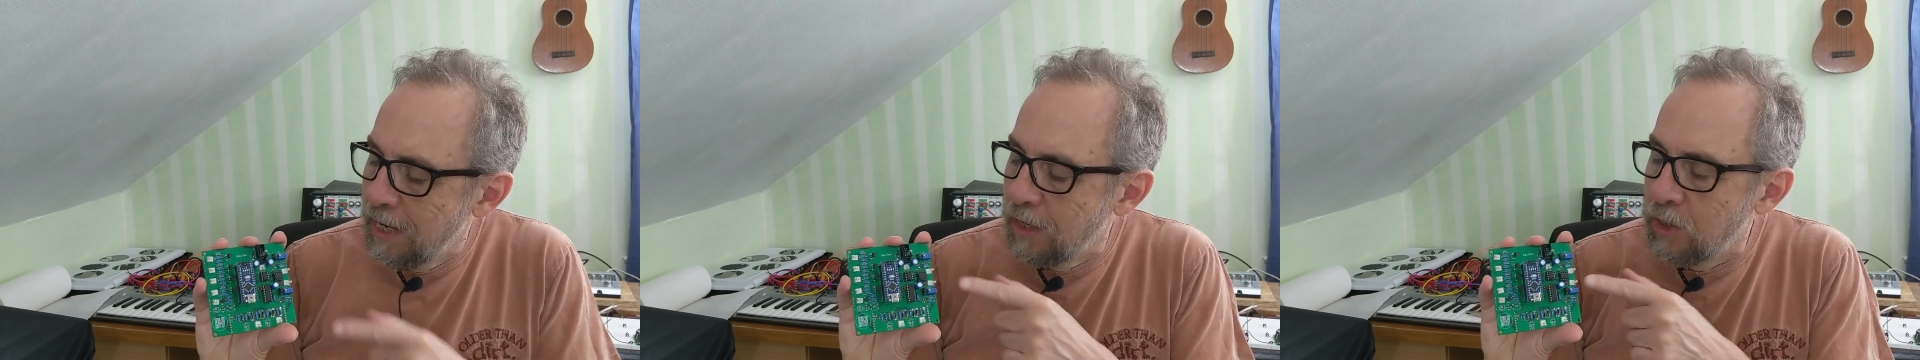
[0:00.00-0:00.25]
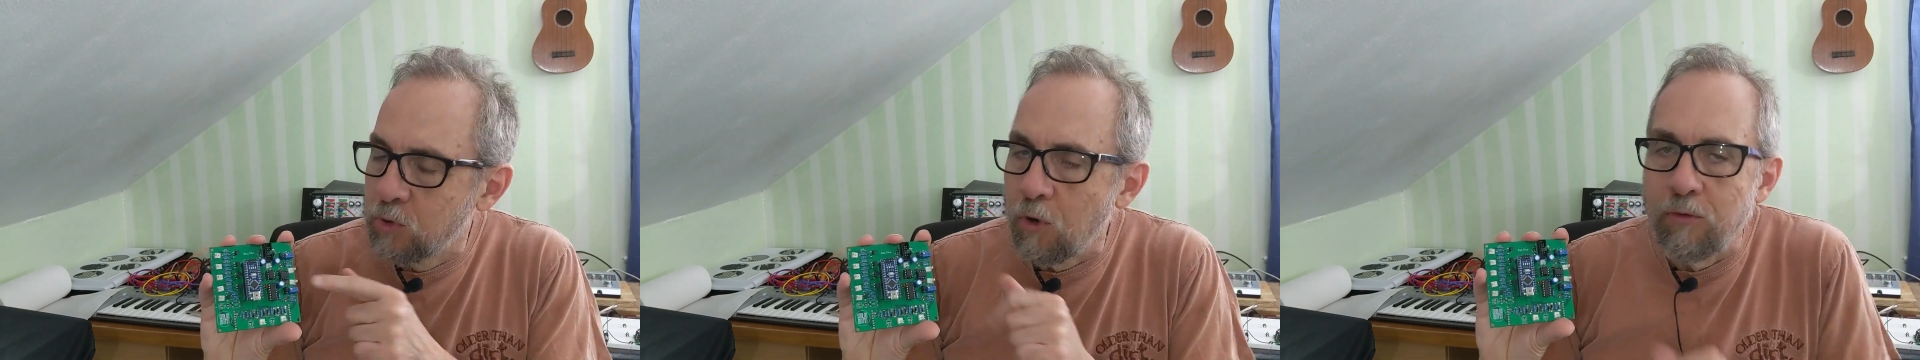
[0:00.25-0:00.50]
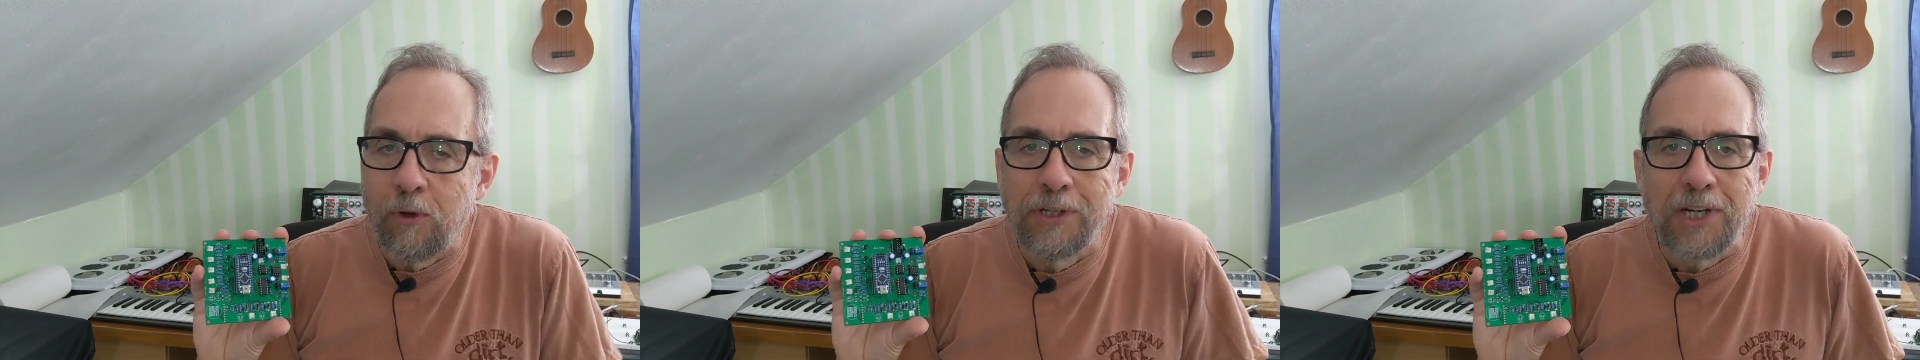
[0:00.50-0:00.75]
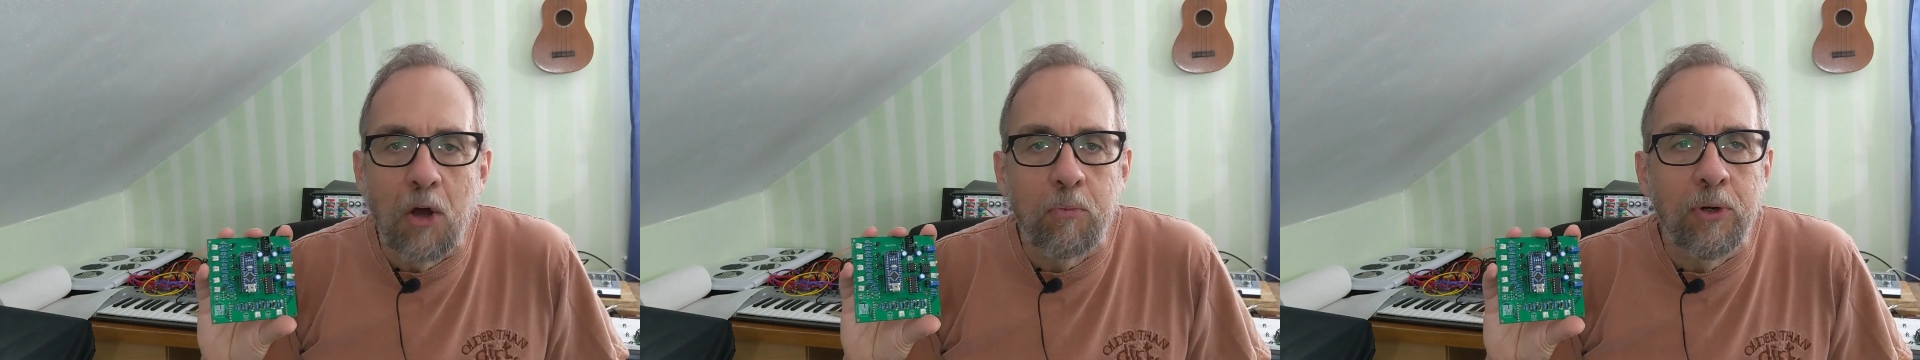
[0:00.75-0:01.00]
control
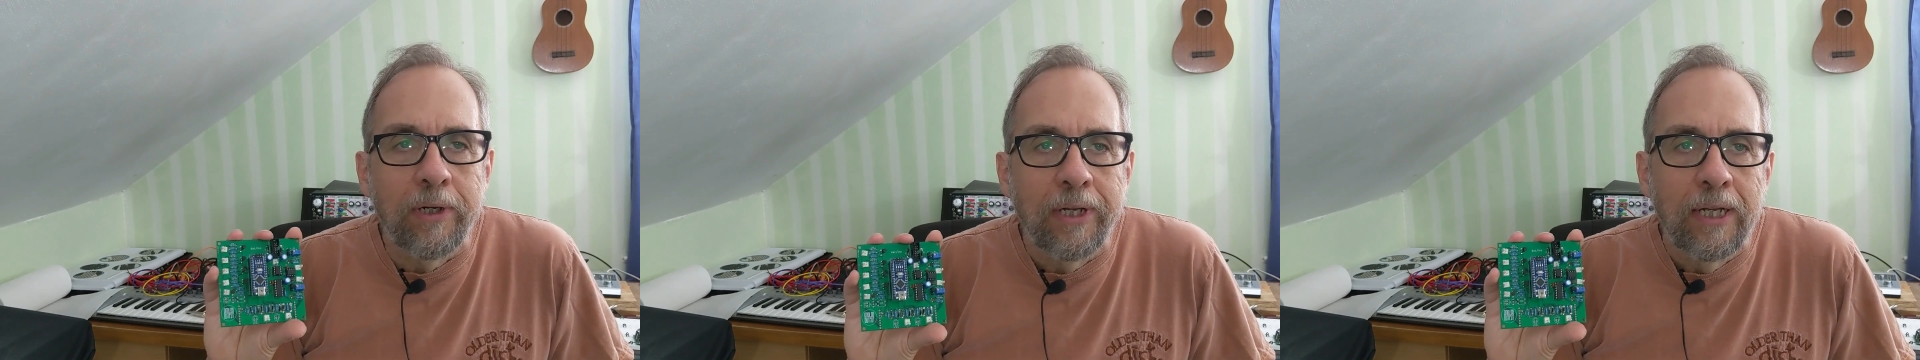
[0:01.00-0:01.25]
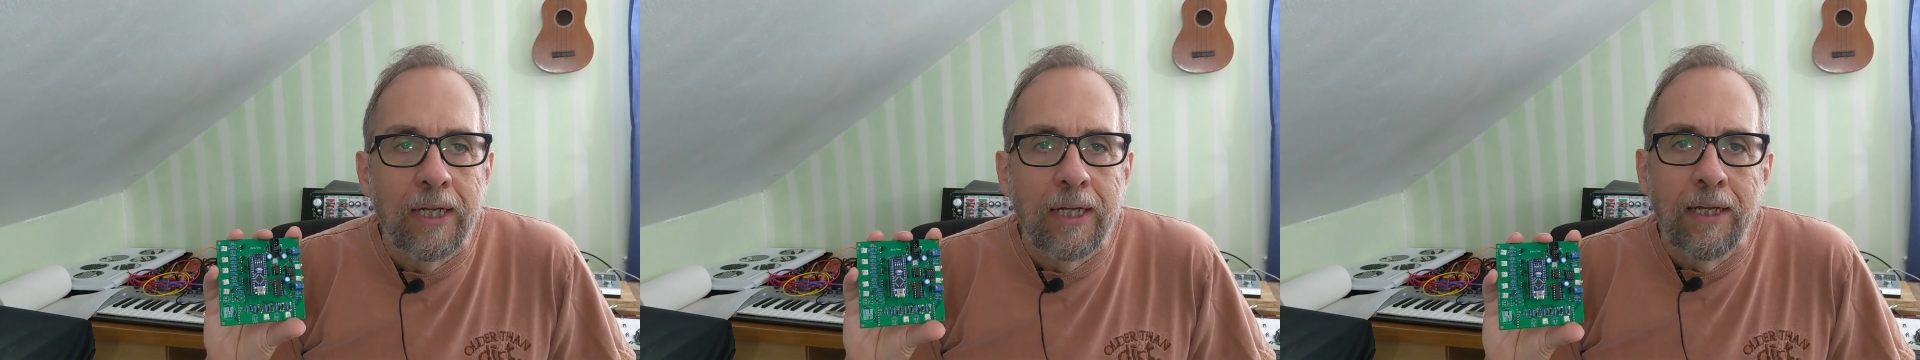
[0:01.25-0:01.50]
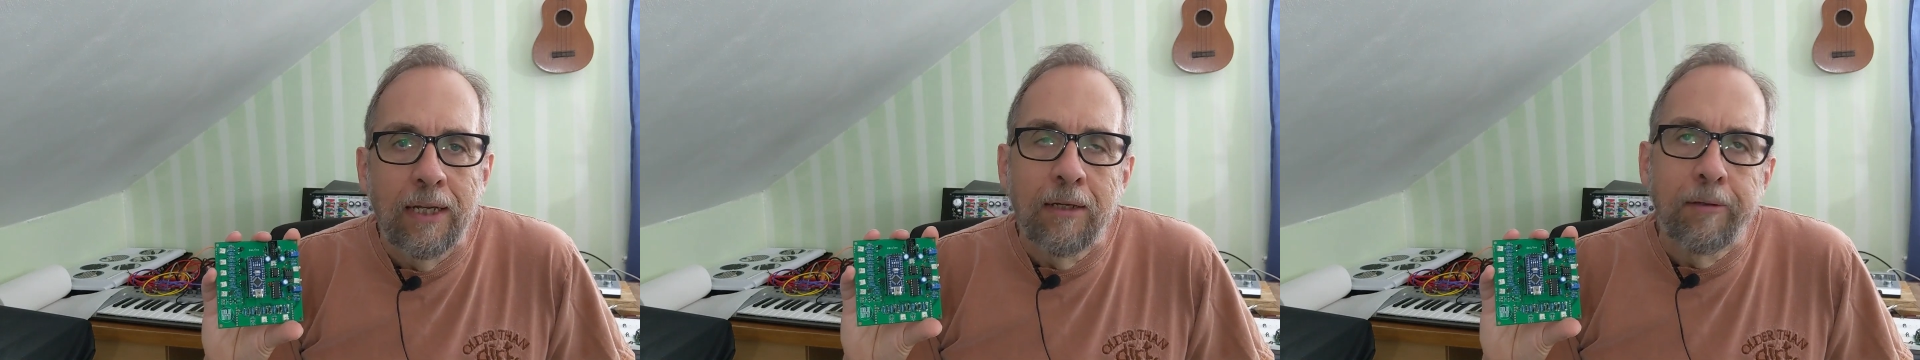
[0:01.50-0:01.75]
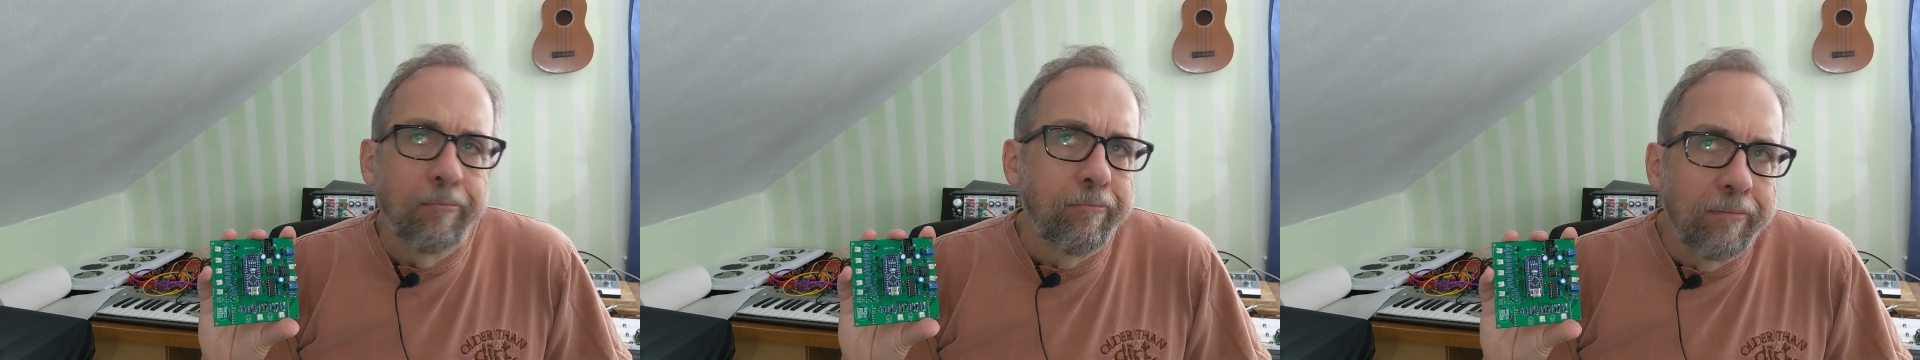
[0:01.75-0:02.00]
voltage output,
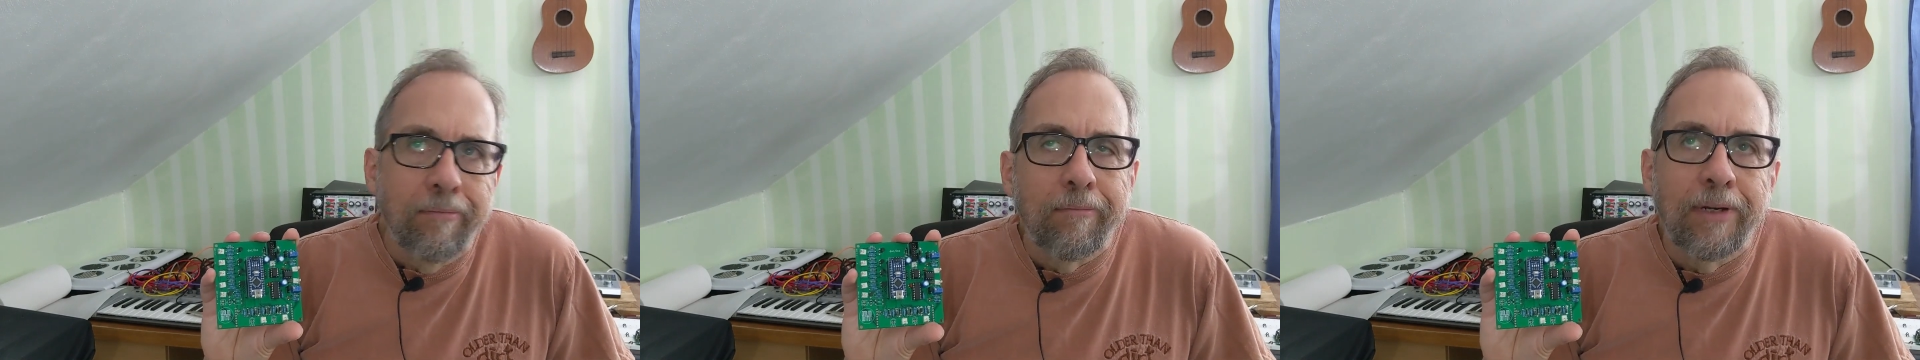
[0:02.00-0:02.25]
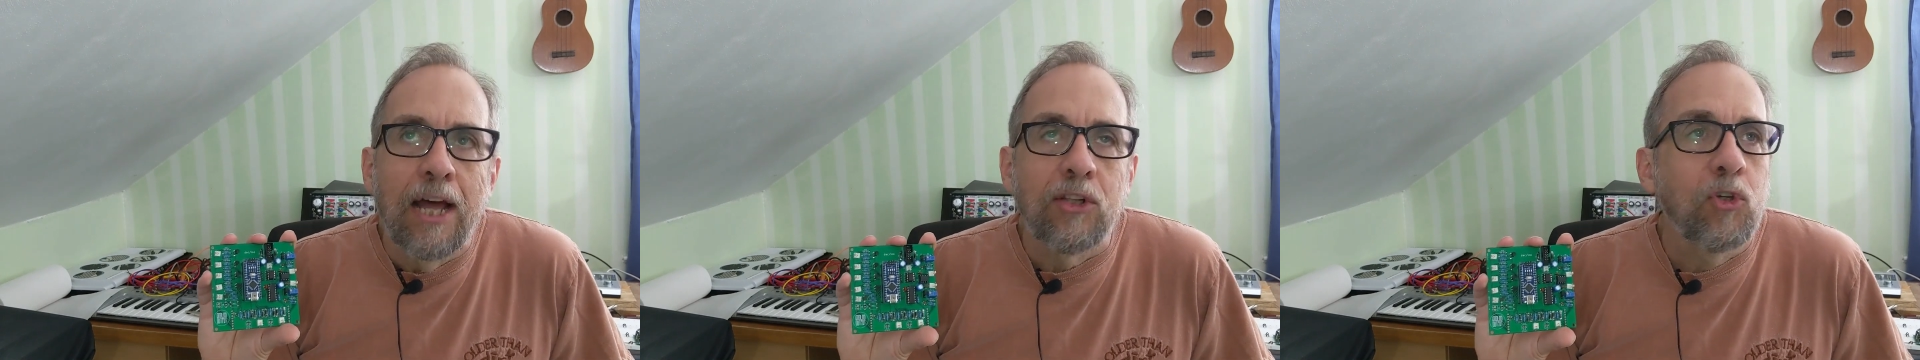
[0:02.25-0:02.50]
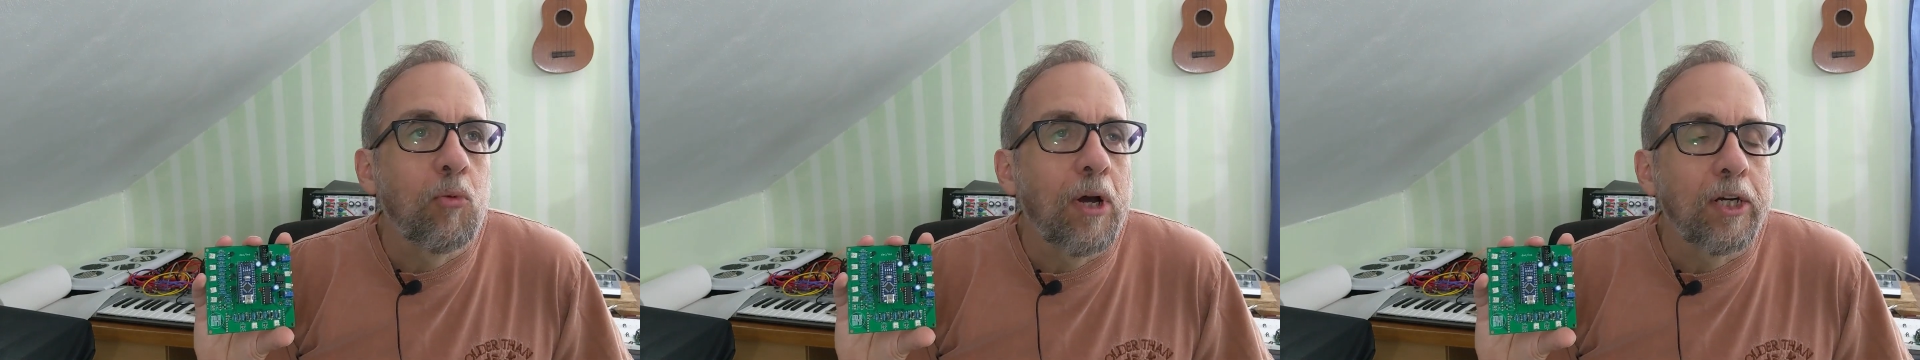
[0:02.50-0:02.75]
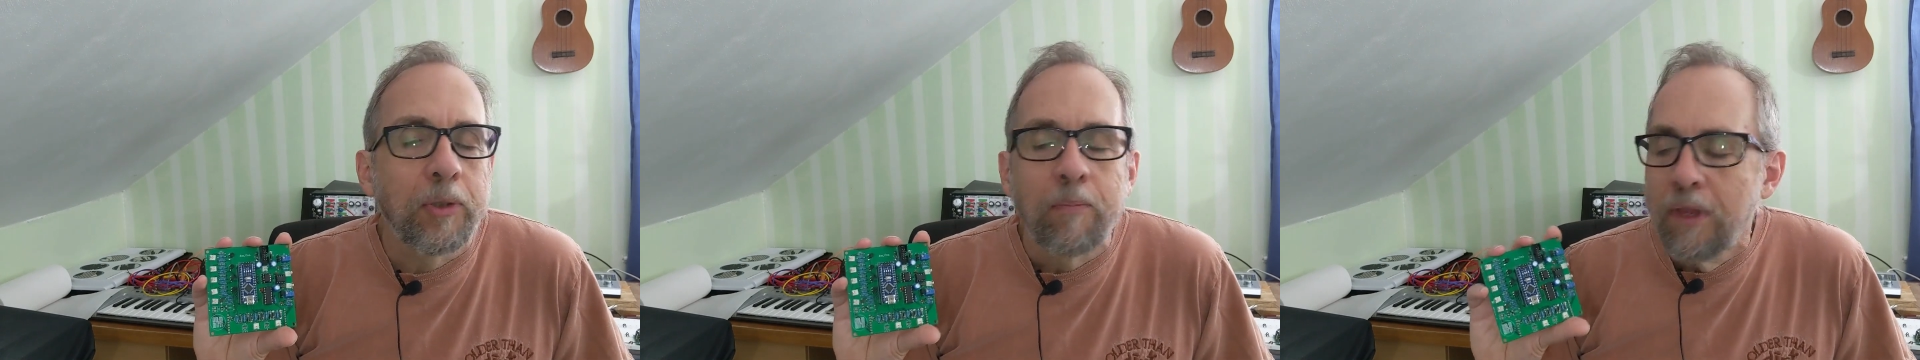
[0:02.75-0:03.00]
not so
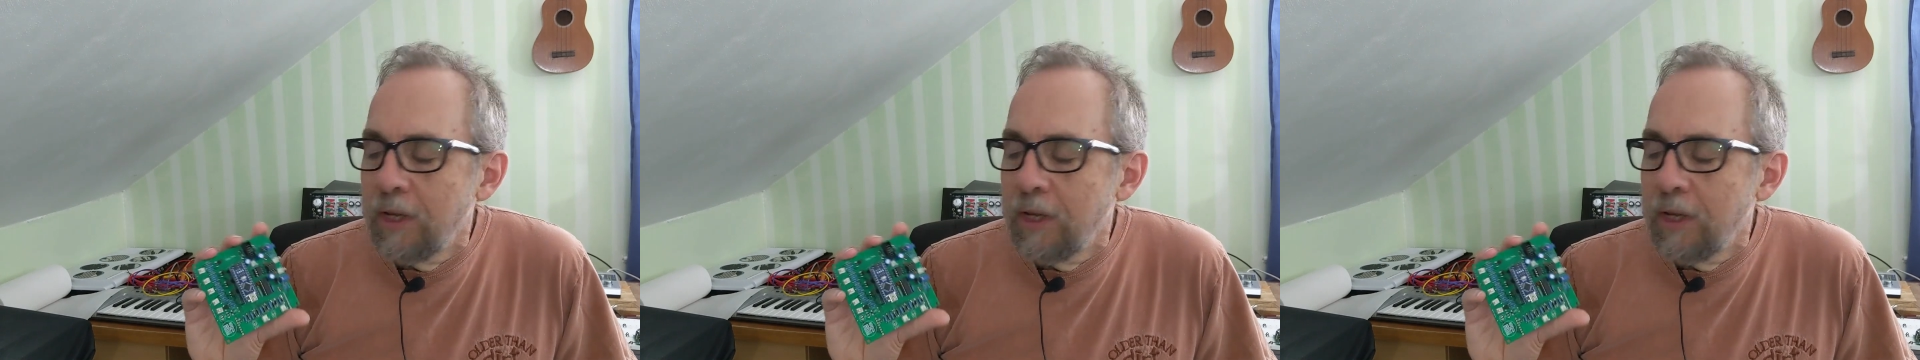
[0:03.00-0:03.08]
much.